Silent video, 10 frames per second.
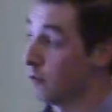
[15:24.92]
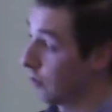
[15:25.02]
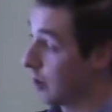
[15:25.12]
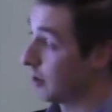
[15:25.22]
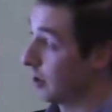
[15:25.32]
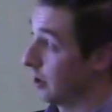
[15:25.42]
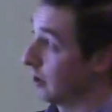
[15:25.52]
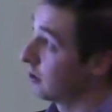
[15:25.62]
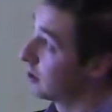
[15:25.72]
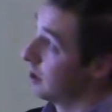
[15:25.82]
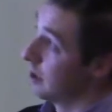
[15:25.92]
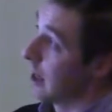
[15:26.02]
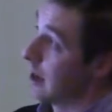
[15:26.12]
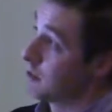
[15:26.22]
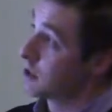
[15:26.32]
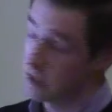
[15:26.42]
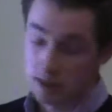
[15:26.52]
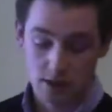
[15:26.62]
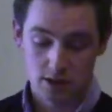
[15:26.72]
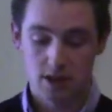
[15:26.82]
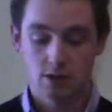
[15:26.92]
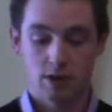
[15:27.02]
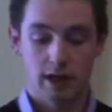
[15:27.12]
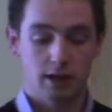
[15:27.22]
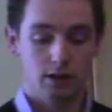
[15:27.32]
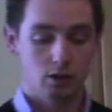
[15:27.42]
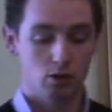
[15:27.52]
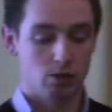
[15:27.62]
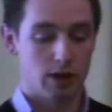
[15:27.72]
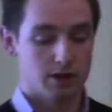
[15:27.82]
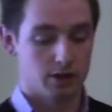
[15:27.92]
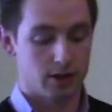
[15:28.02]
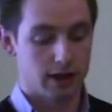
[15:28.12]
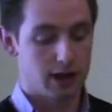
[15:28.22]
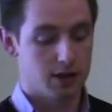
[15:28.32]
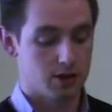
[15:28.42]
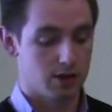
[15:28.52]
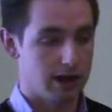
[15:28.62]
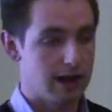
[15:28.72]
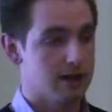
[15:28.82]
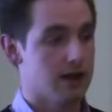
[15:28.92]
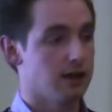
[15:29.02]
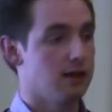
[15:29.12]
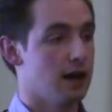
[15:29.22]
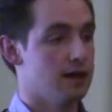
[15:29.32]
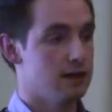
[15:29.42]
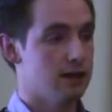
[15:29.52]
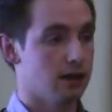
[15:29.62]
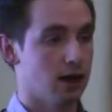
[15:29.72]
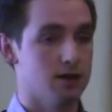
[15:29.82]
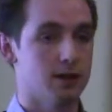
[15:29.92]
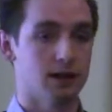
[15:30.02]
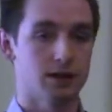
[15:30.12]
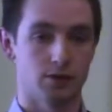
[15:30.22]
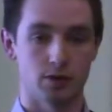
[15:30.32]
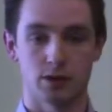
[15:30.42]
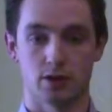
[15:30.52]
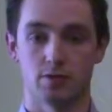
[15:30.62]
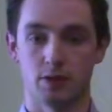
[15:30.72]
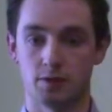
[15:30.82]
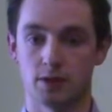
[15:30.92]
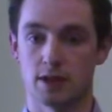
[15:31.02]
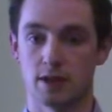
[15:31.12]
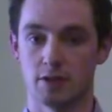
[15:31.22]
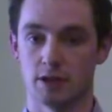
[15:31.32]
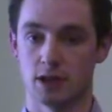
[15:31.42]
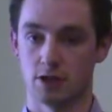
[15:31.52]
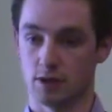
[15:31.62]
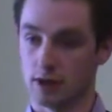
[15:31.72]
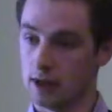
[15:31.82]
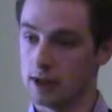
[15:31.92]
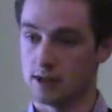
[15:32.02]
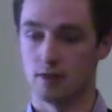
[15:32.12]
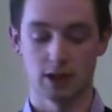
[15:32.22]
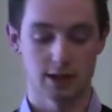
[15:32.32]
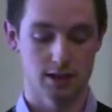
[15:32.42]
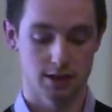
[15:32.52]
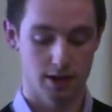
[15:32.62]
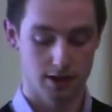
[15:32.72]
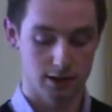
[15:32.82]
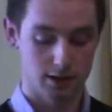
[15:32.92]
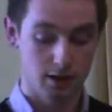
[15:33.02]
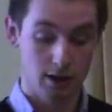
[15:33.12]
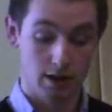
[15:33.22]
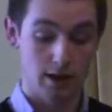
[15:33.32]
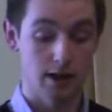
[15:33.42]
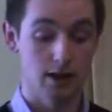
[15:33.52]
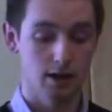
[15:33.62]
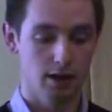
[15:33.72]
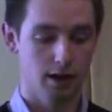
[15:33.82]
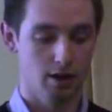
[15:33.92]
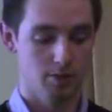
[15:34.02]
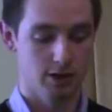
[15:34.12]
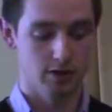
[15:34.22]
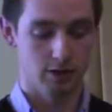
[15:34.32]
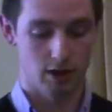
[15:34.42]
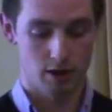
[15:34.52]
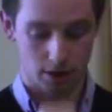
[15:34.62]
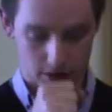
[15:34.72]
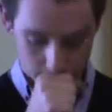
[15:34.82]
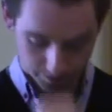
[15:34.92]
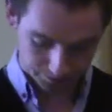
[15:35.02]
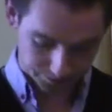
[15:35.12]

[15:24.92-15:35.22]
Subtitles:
from Ireland. So this is really, a sort of late antique context for sort of 5th to 7th century civic society in early medieval Ireland.